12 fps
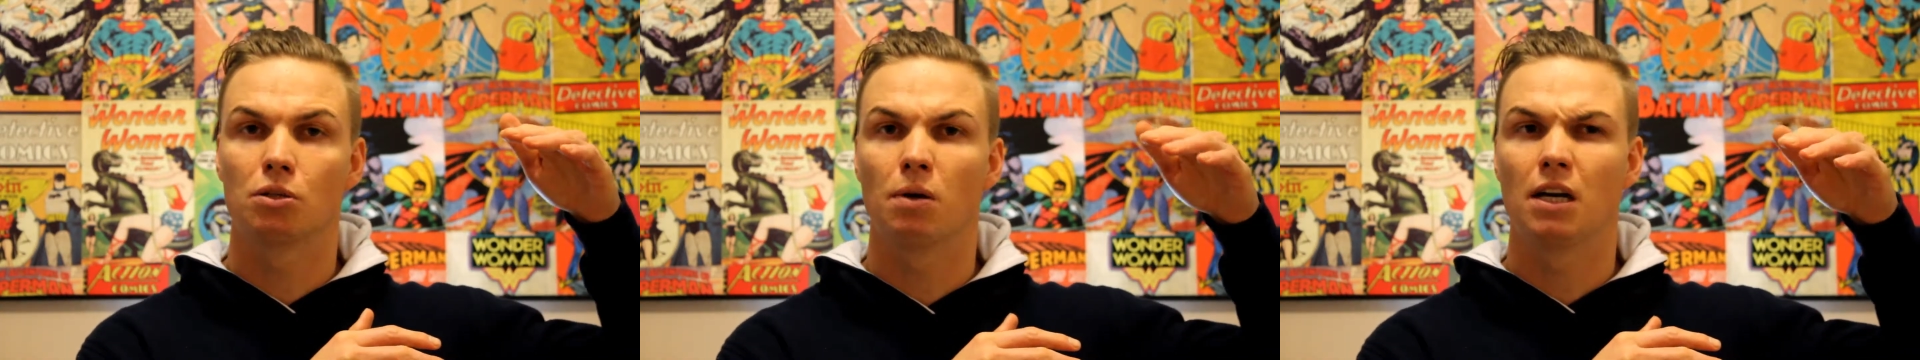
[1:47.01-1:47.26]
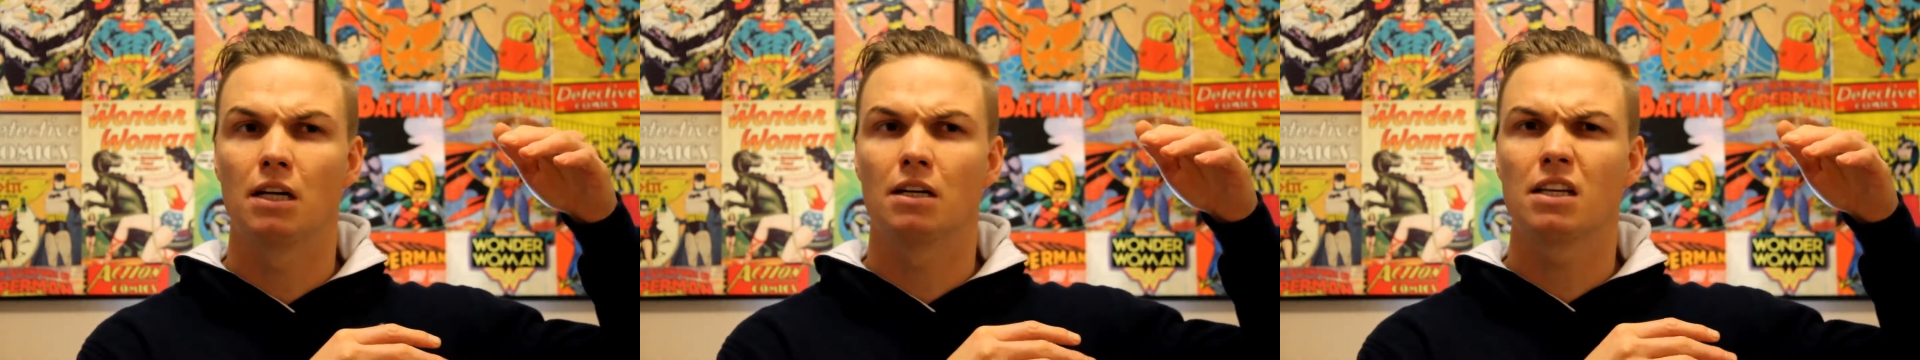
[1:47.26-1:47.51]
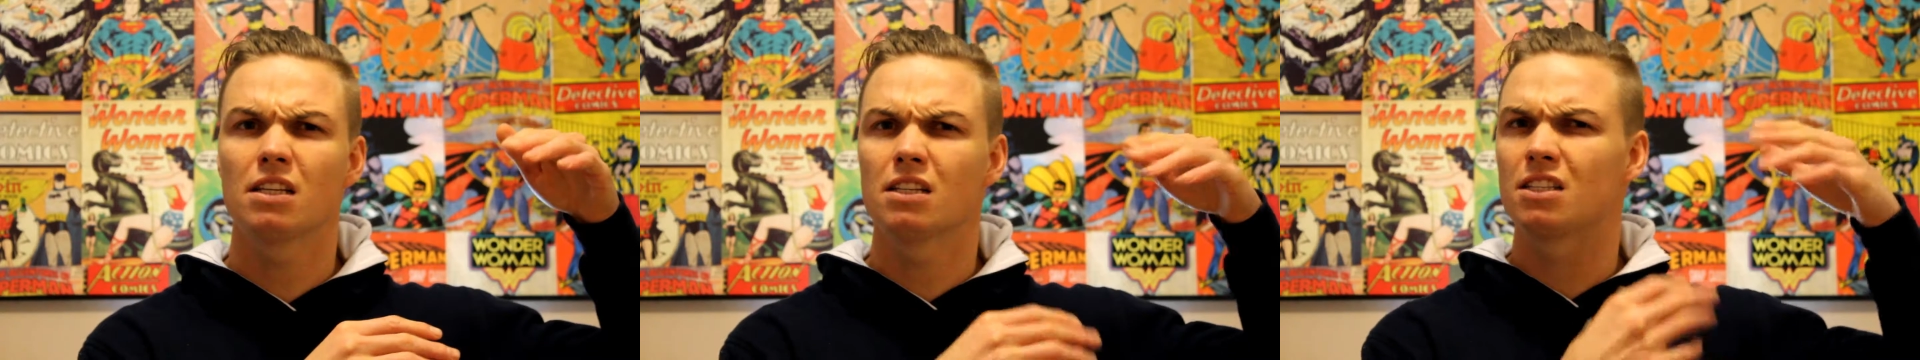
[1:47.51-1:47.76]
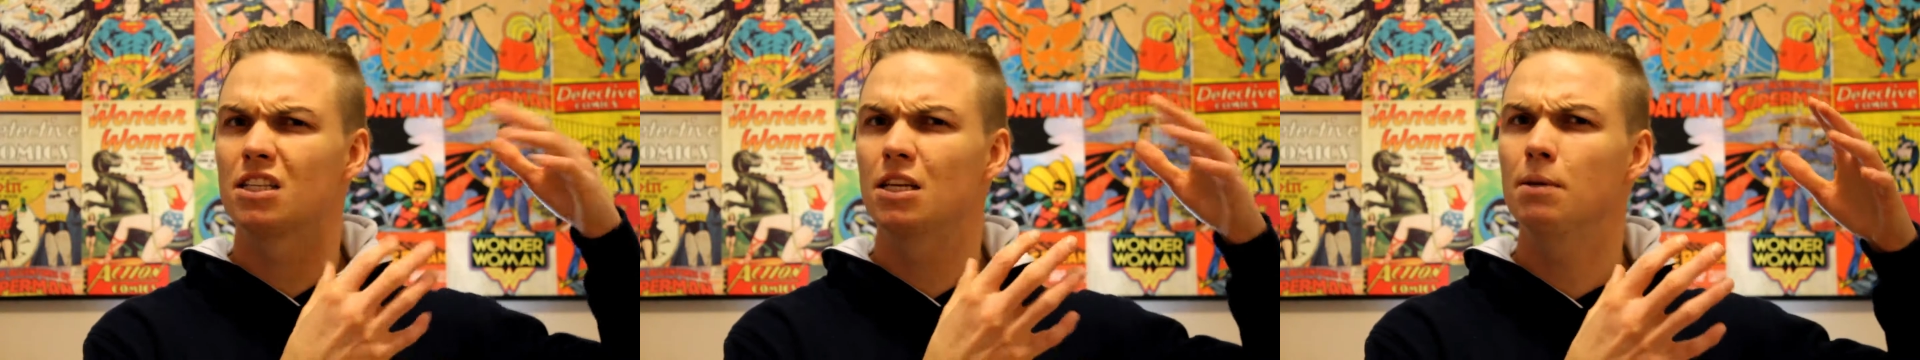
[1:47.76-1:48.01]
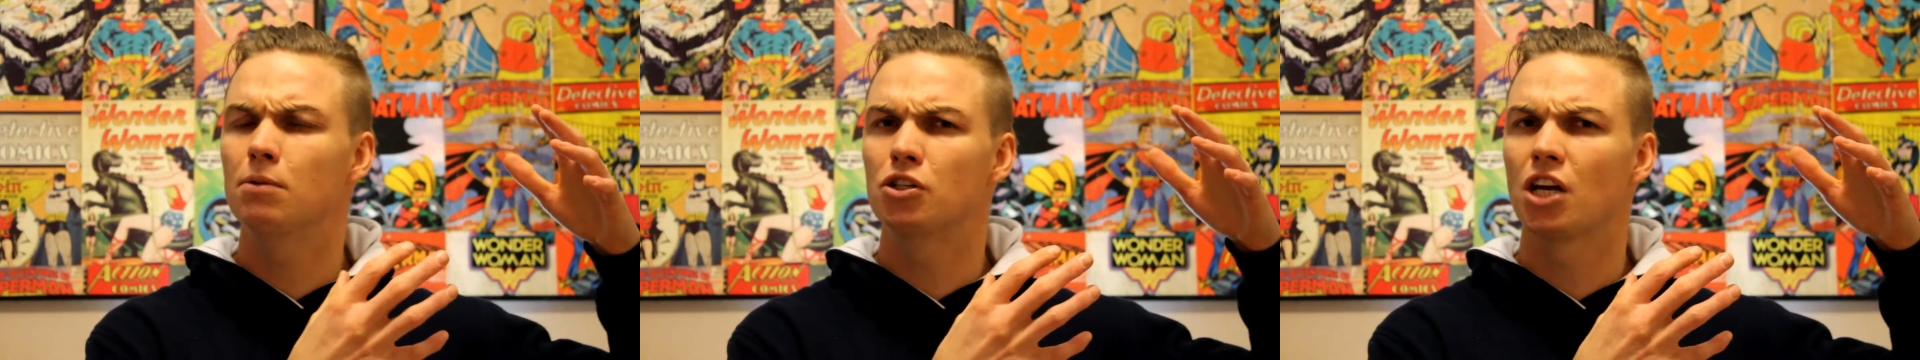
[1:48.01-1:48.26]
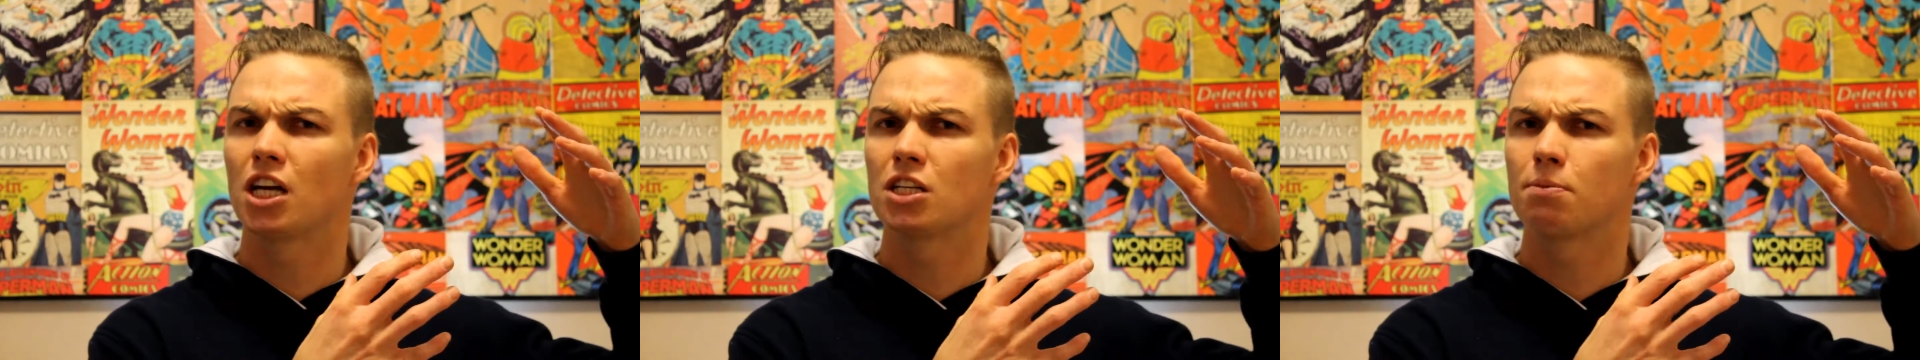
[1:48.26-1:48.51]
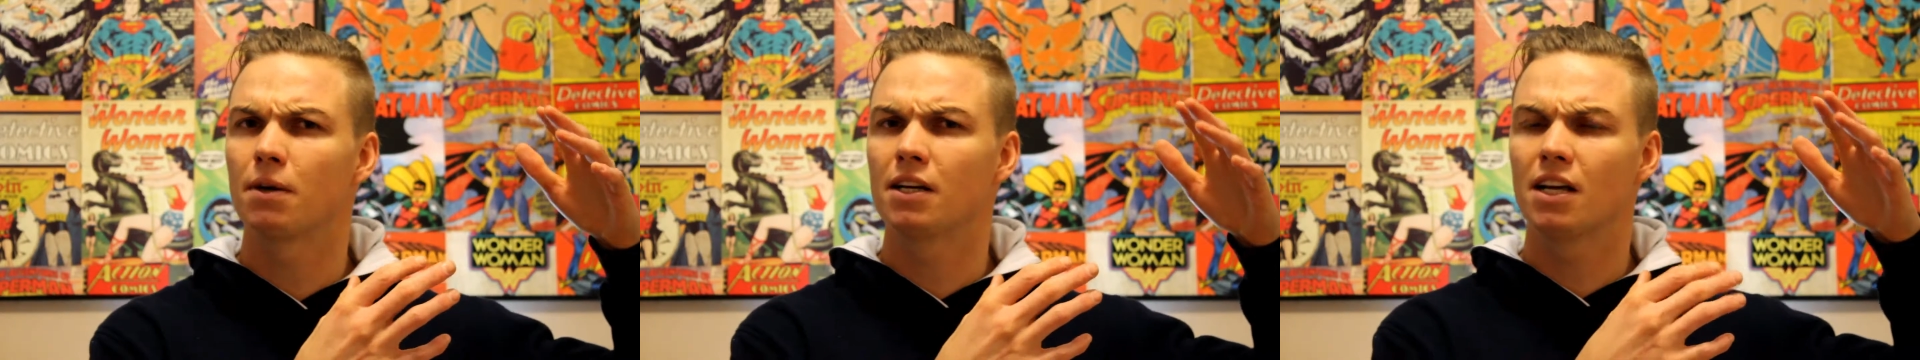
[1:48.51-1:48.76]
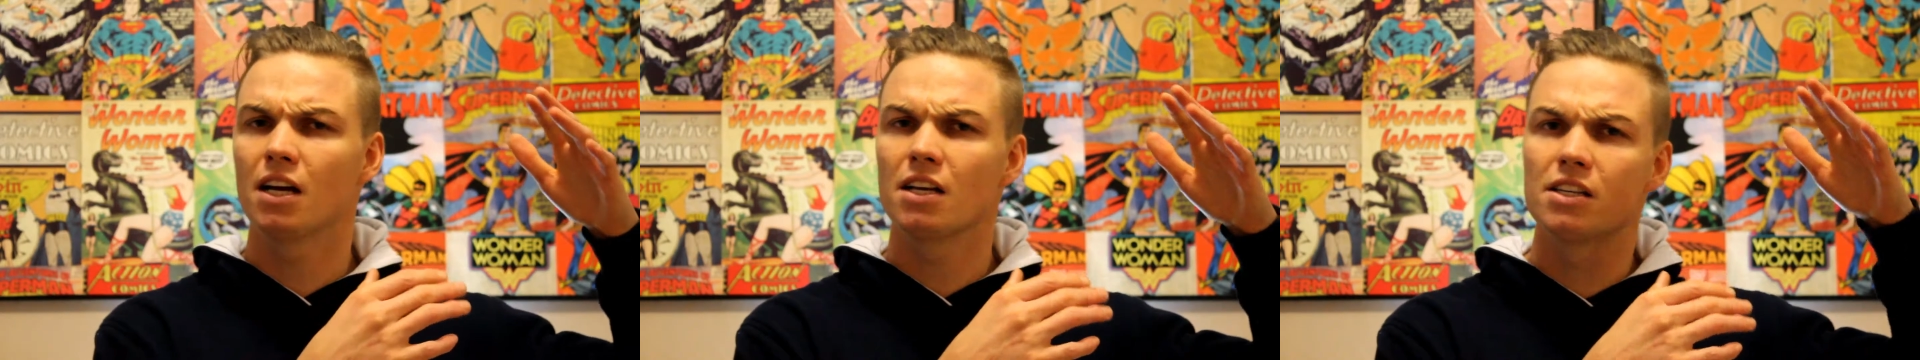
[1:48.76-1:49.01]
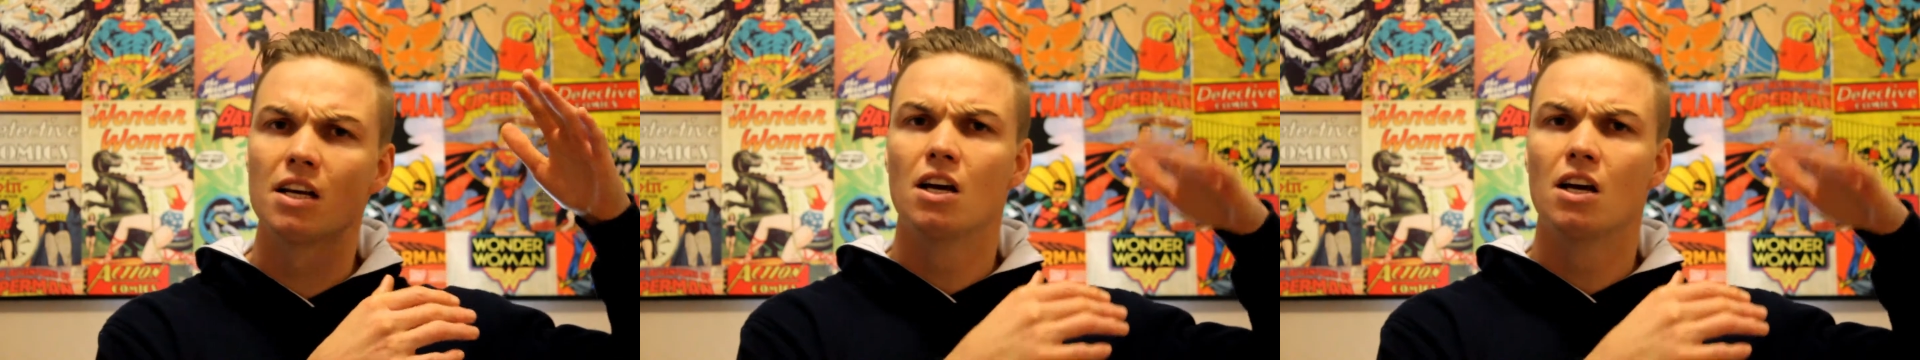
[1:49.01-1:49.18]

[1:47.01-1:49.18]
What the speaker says: where it doesn't seem to change, but it does